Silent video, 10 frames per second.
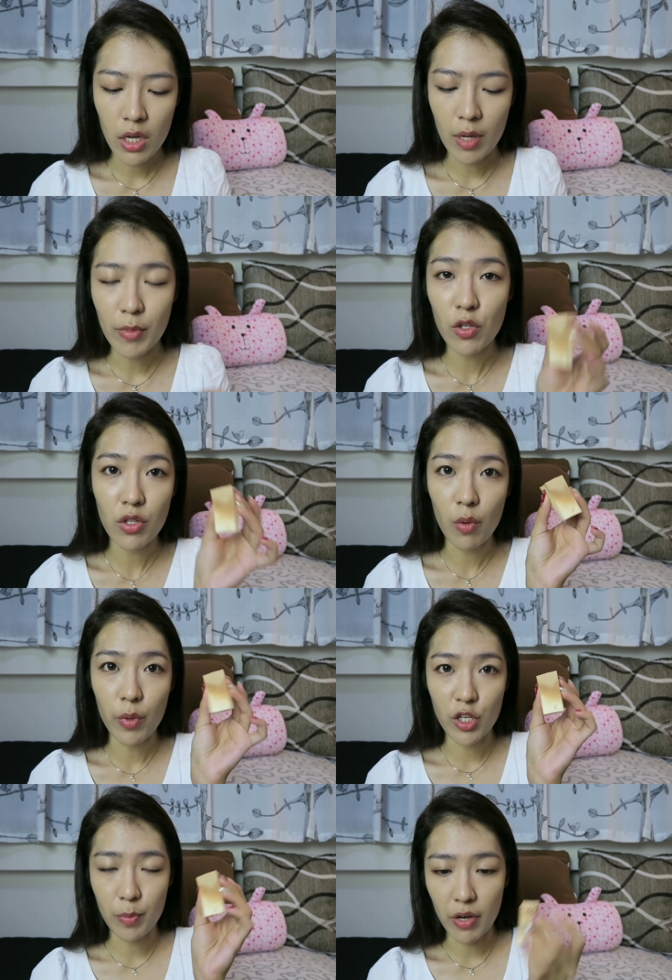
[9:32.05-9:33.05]
I'm just using a
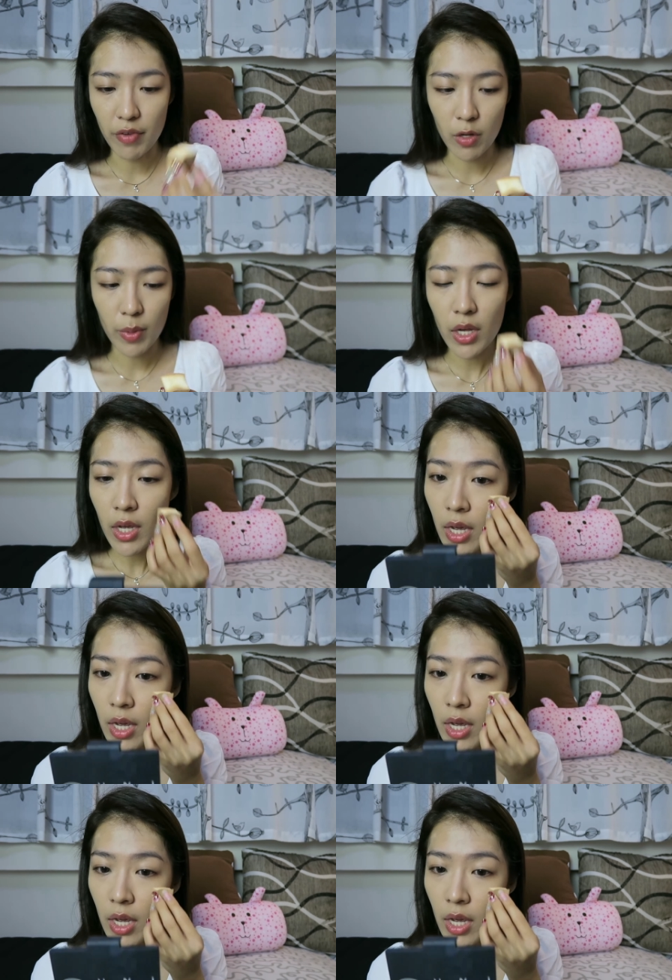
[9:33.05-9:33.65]
wedge puff anyway.